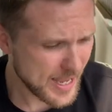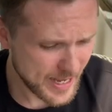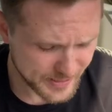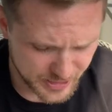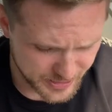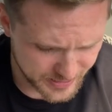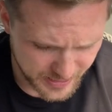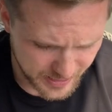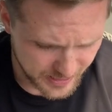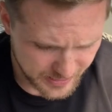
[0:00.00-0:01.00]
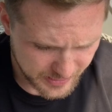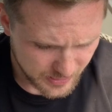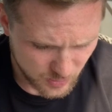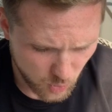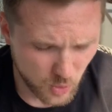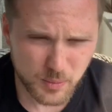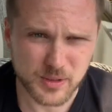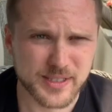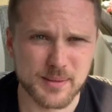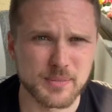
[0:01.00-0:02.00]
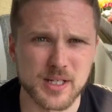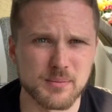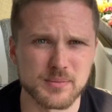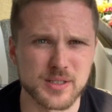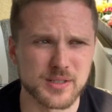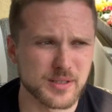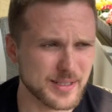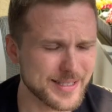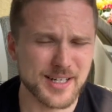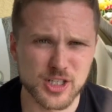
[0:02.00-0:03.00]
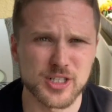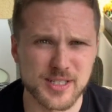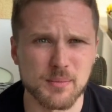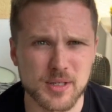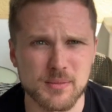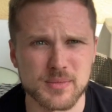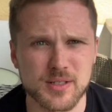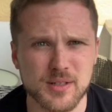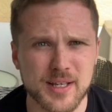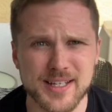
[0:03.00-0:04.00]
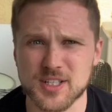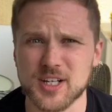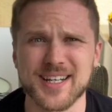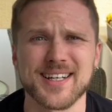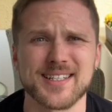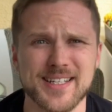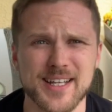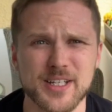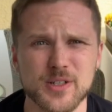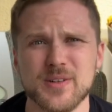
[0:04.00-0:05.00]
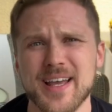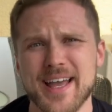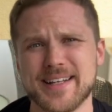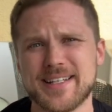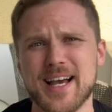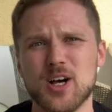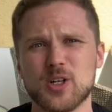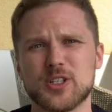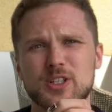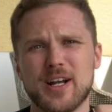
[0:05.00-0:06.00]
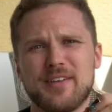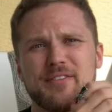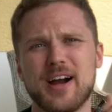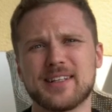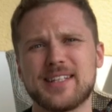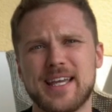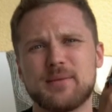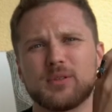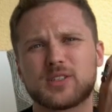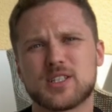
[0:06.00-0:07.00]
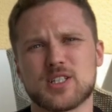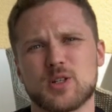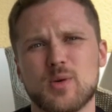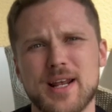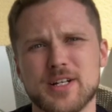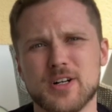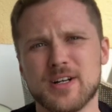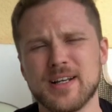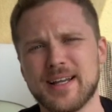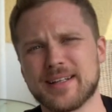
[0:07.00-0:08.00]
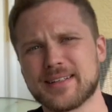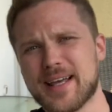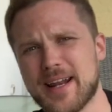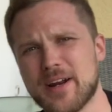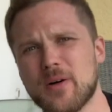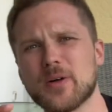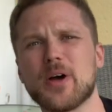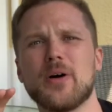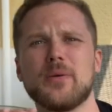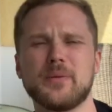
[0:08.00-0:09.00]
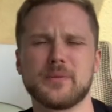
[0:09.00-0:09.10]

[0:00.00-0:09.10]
and just uh, horrible symptoms, ascension symptoms, it's going to continue until you're finally able to surrender and let it all go